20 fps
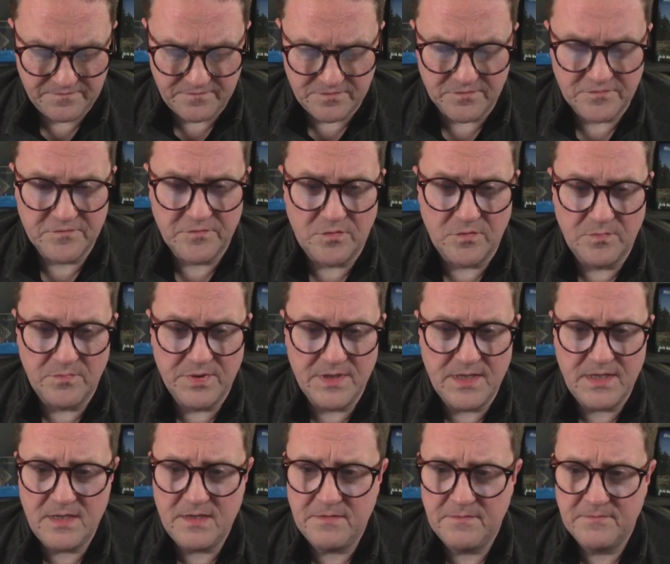Control
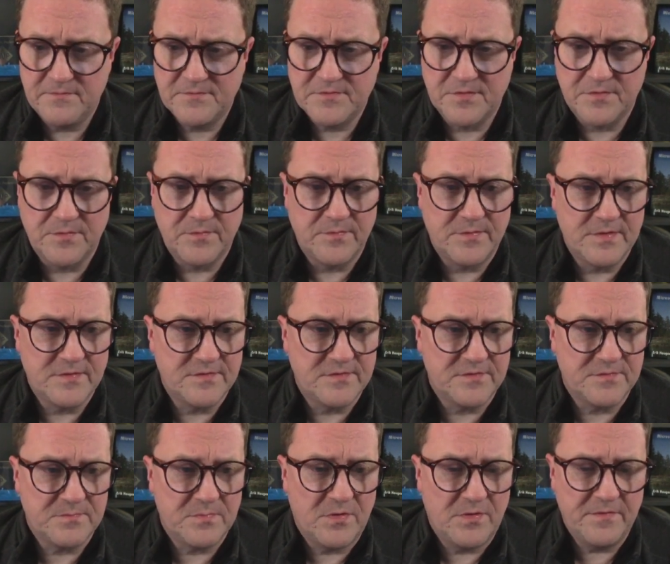B. So this is
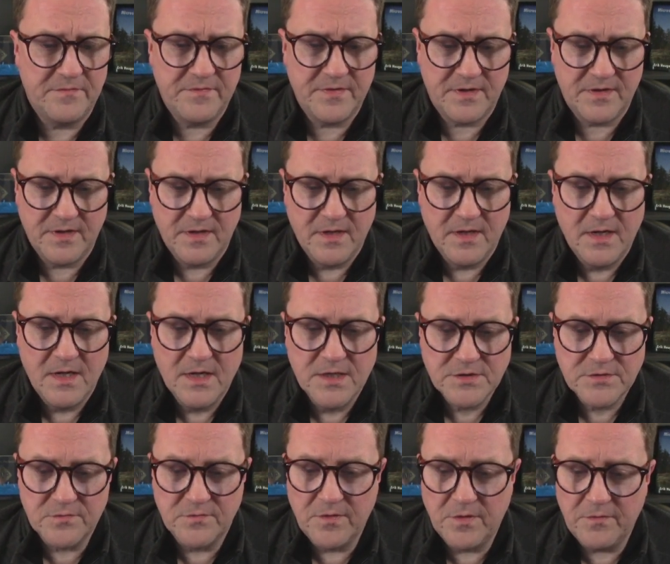perfect.
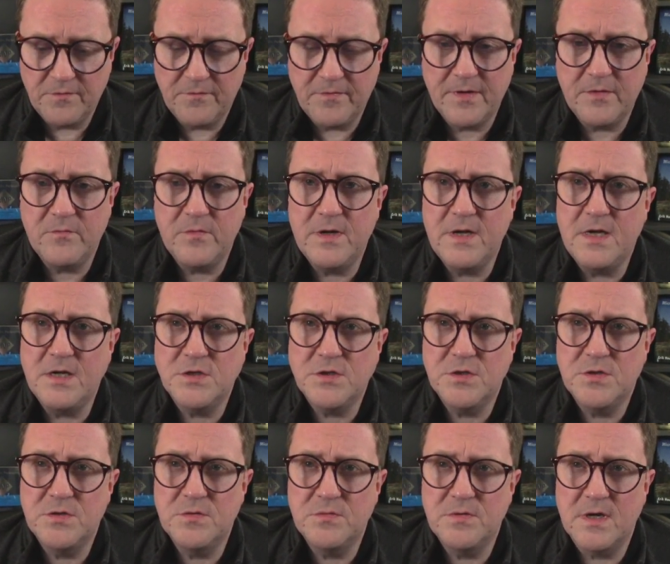So the only thing we need to
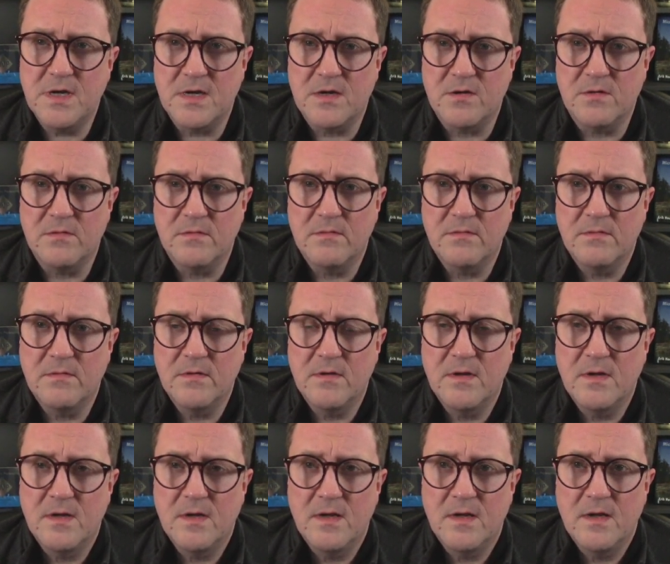do now
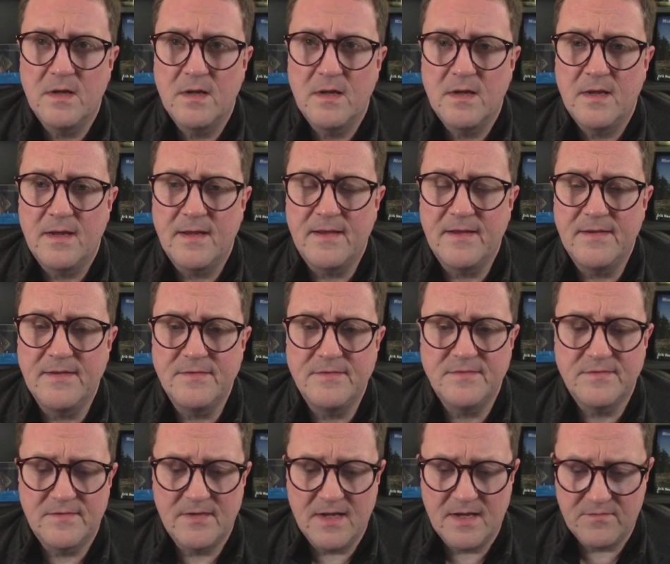
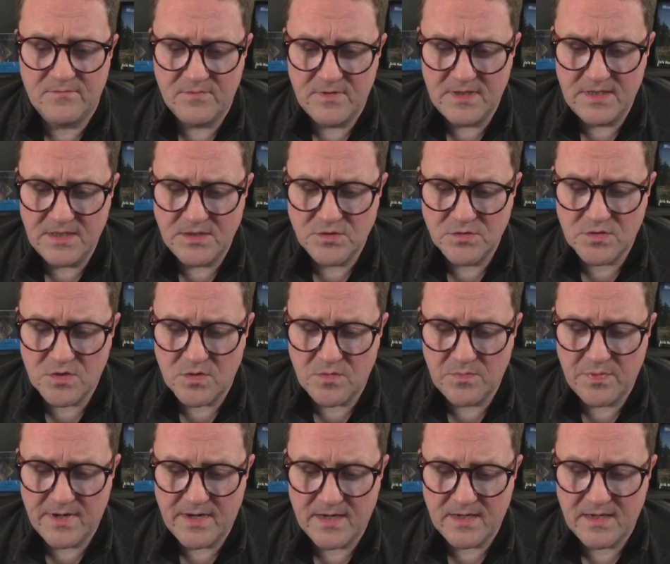is that we need to go
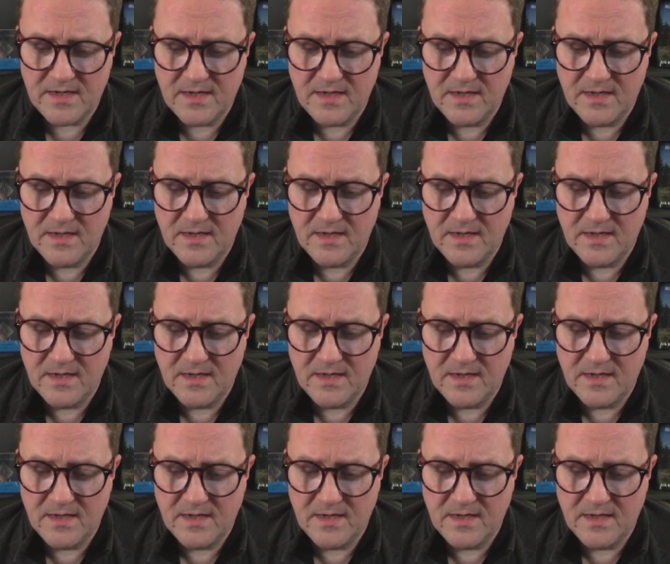back